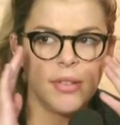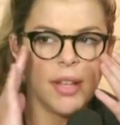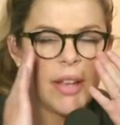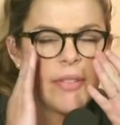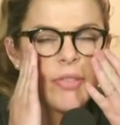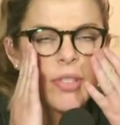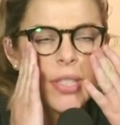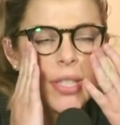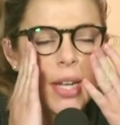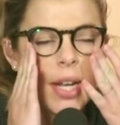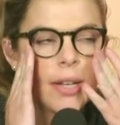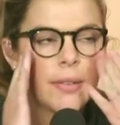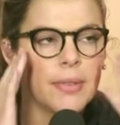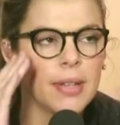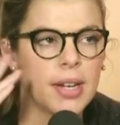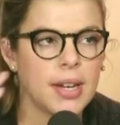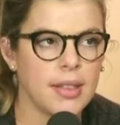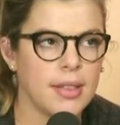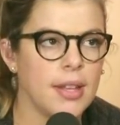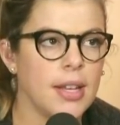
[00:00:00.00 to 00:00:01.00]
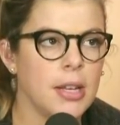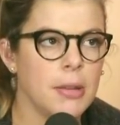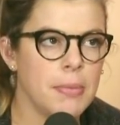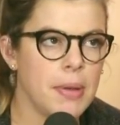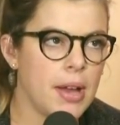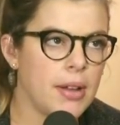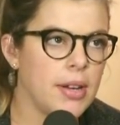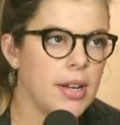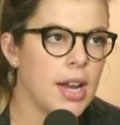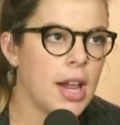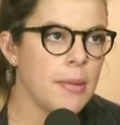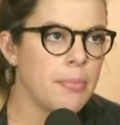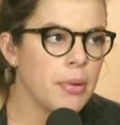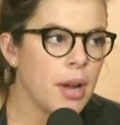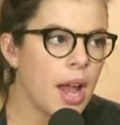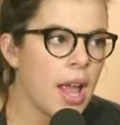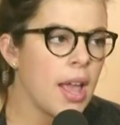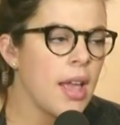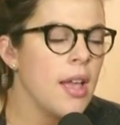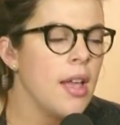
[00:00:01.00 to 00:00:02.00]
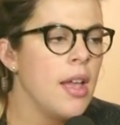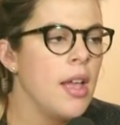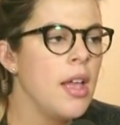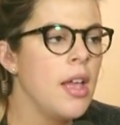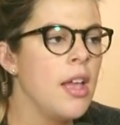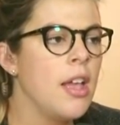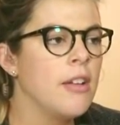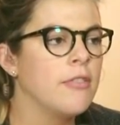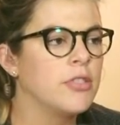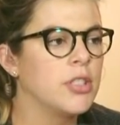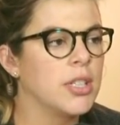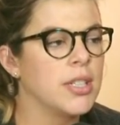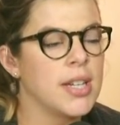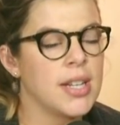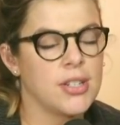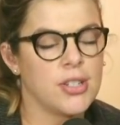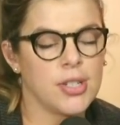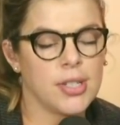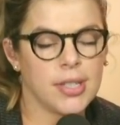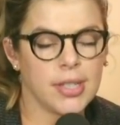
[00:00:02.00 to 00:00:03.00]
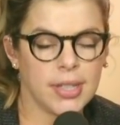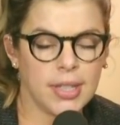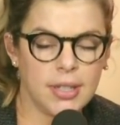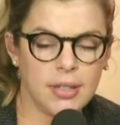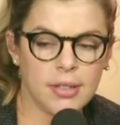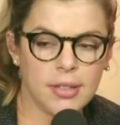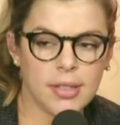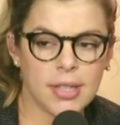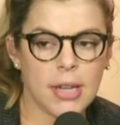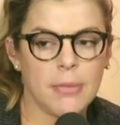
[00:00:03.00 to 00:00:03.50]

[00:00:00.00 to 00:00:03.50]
Every time that I think about it, I pray for our nation's leaders.